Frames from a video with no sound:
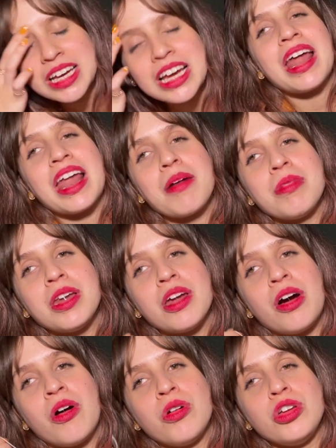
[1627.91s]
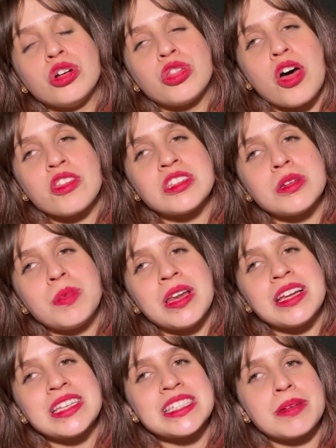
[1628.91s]
Let me know your thoughts and
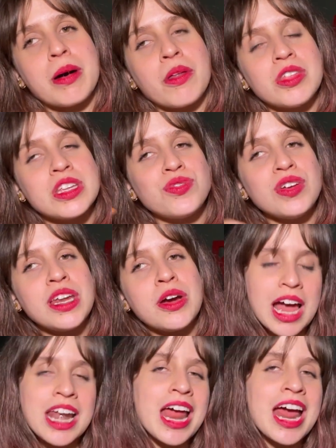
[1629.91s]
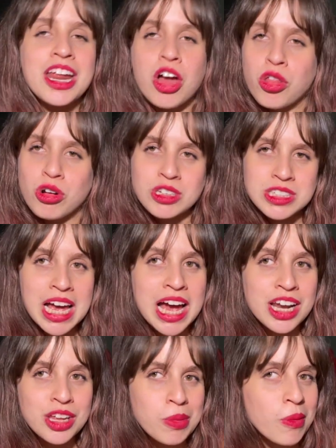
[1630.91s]
opinions about this video and any others
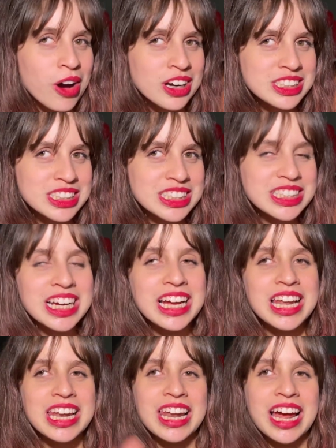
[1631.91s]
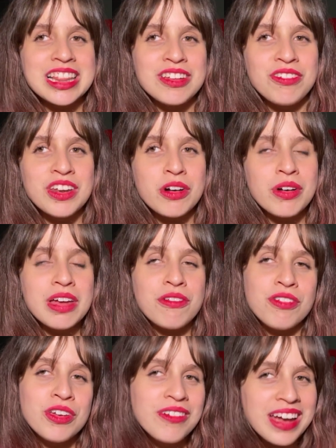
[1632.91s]
that you watch. Like the video
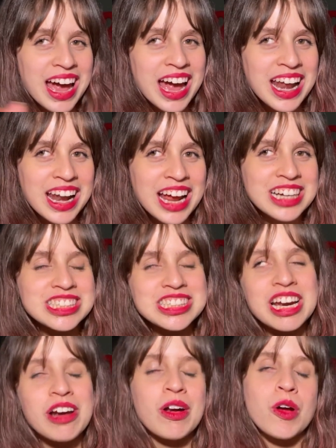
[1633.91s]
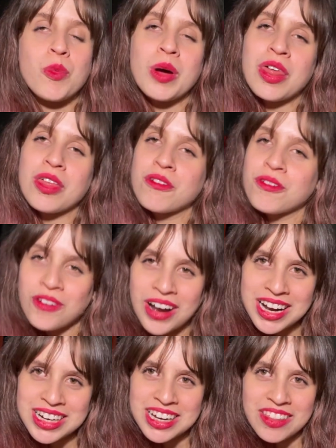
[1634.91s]
if you can, and share it with a
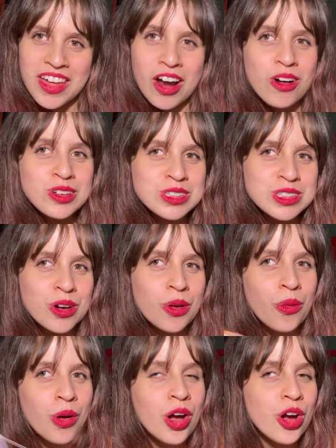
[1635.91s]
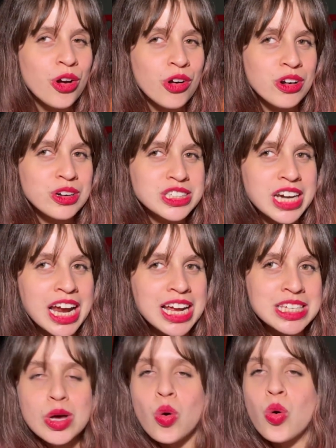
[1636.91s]
friend that also
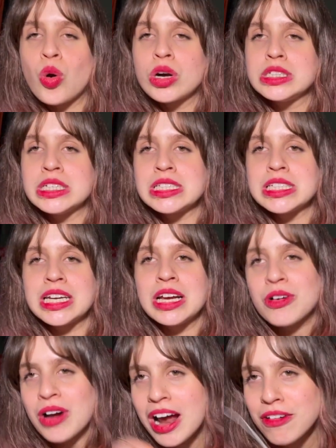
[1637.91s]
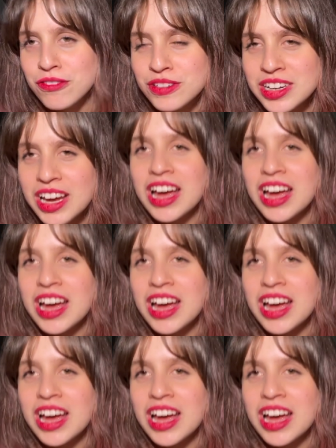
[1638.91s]
crochets or does any craft.